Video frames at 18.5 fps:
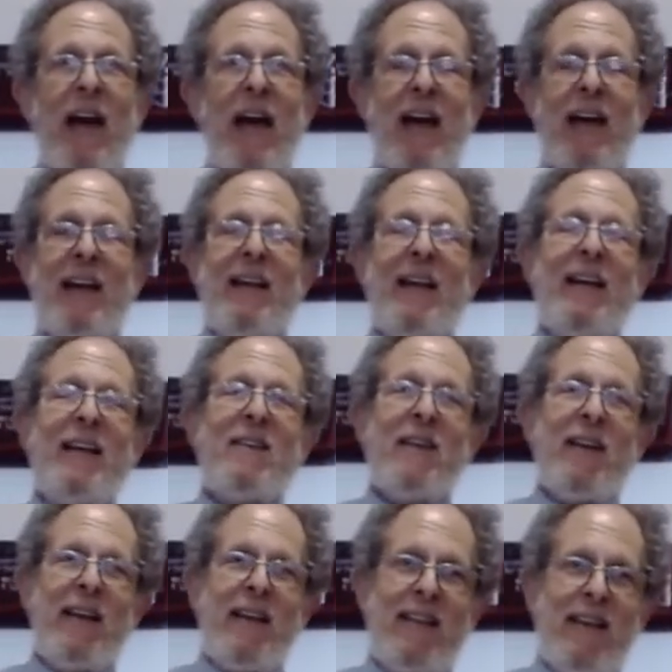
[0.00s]
And it,
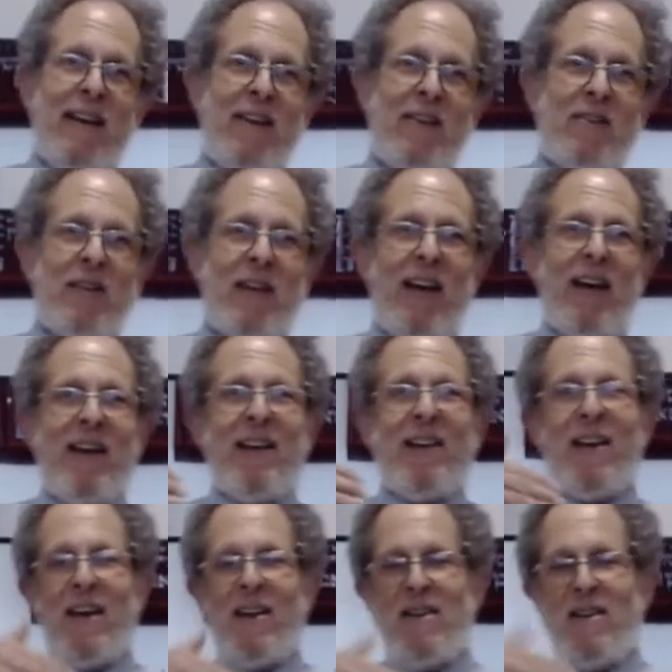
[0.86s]
it, it, there's
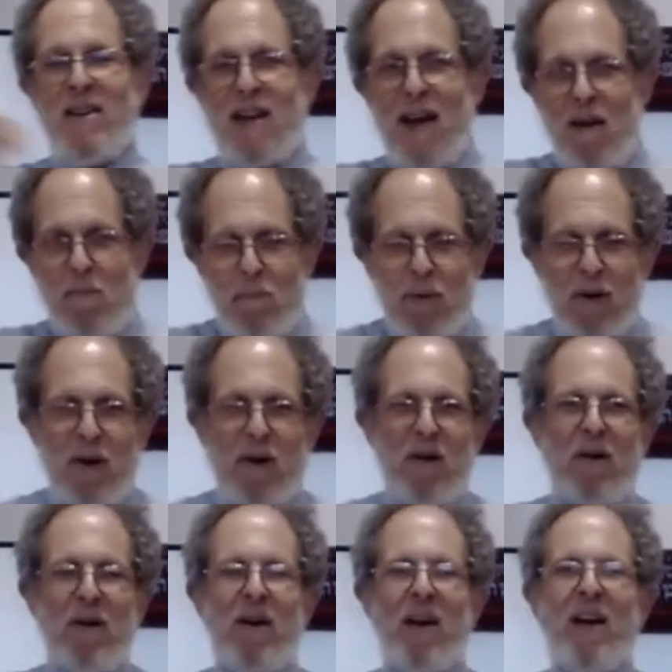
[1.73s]
a, a
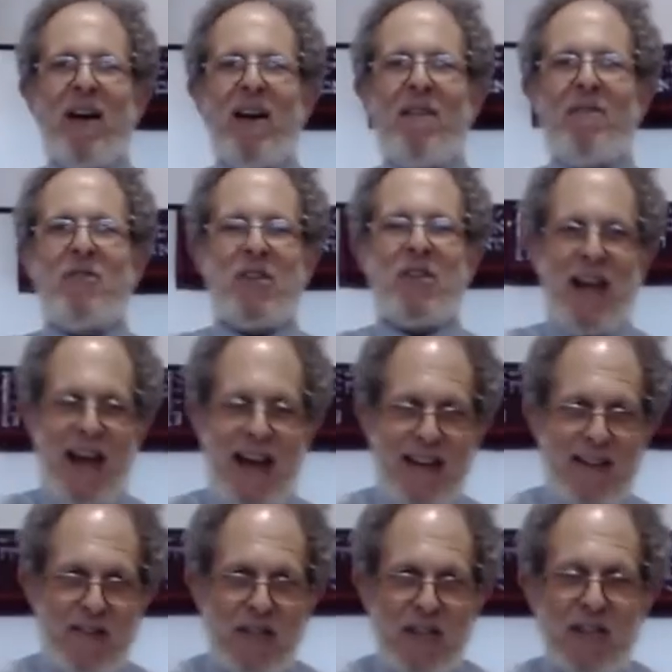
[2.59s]
number of
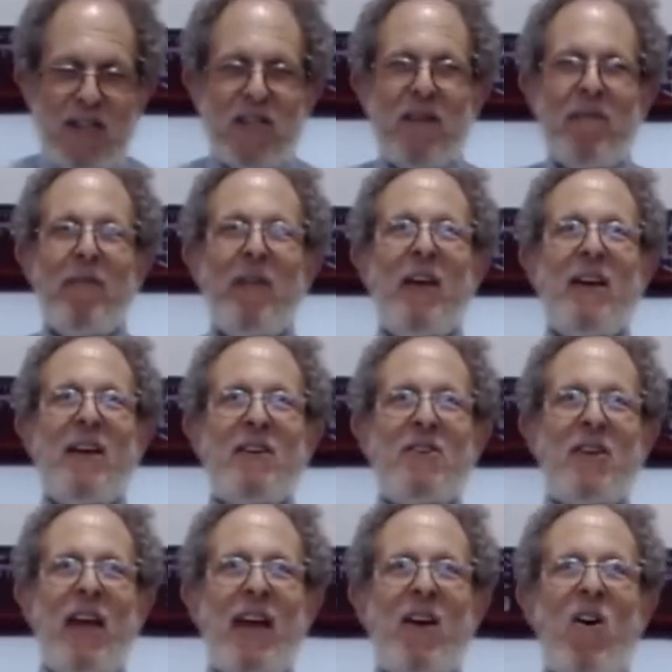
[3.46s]
stanzas
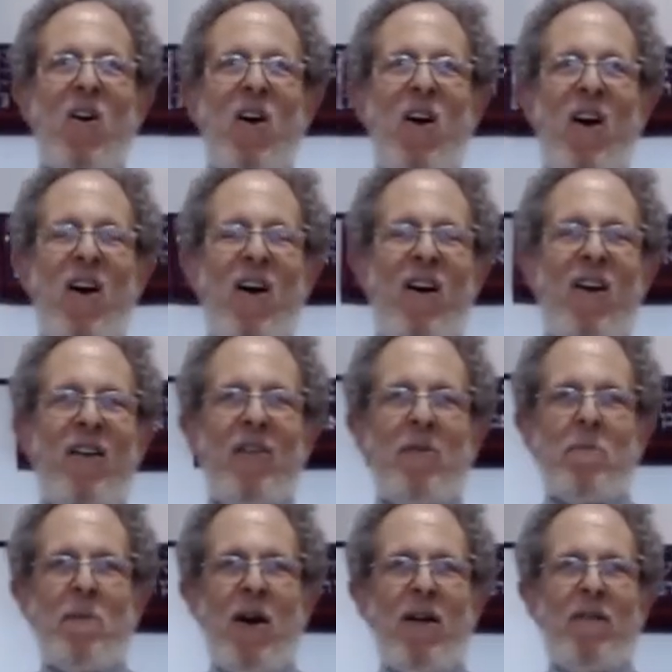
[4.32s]
saying all
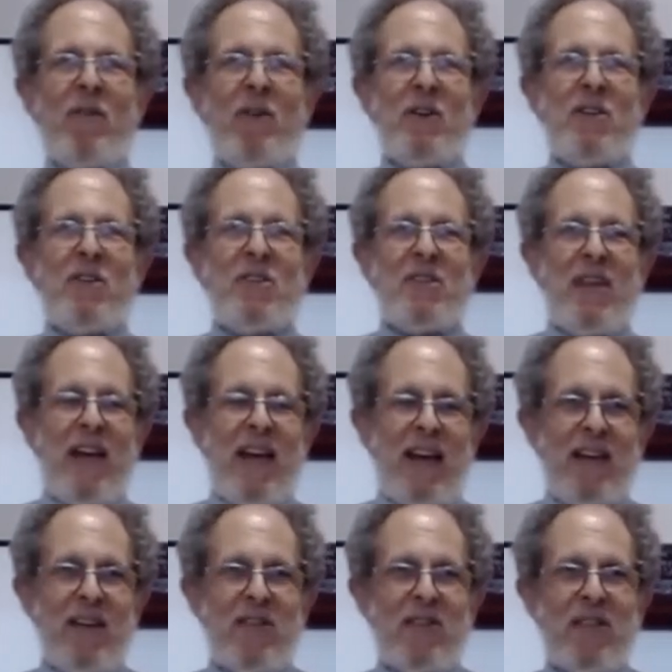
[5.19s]
the marvelous
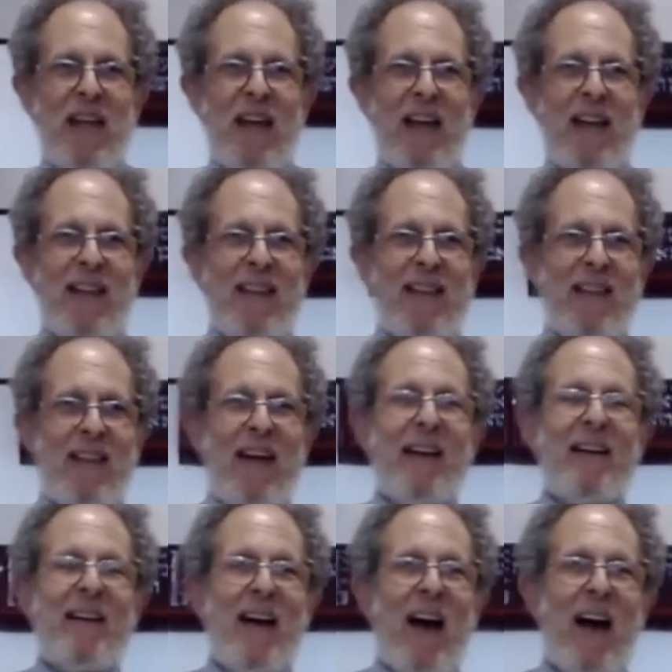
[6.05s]
things that,
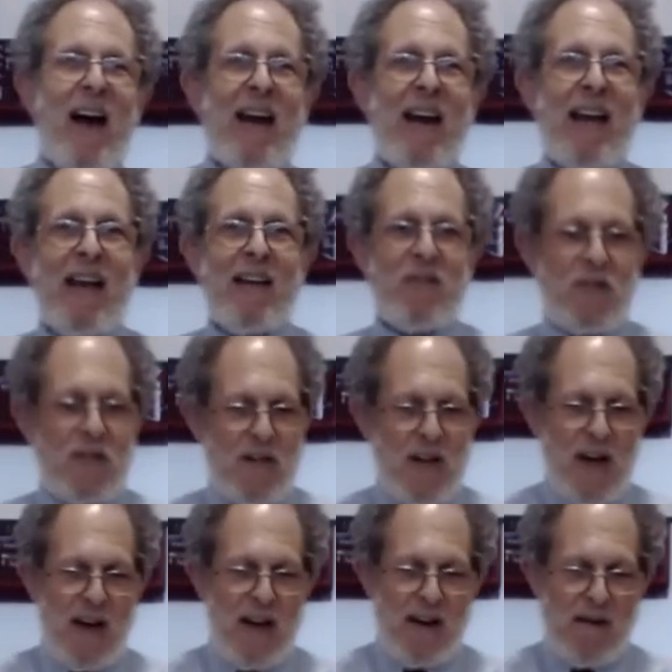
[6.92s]
that God has
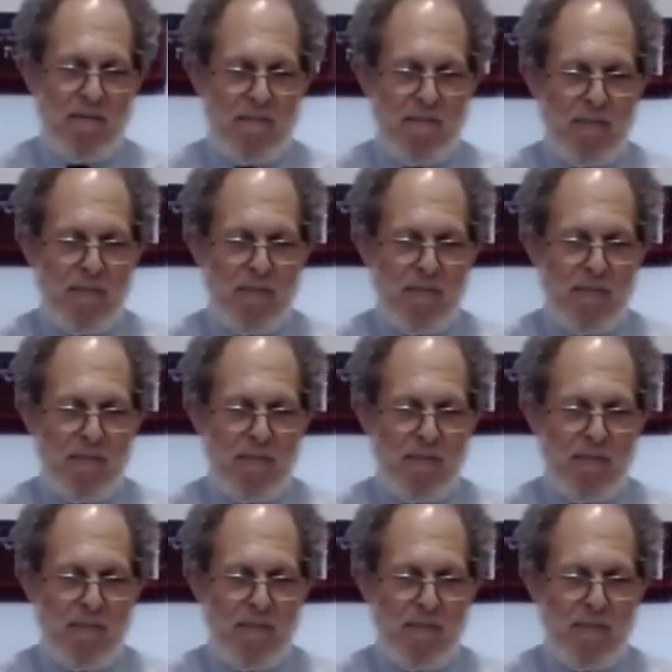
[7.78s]
done.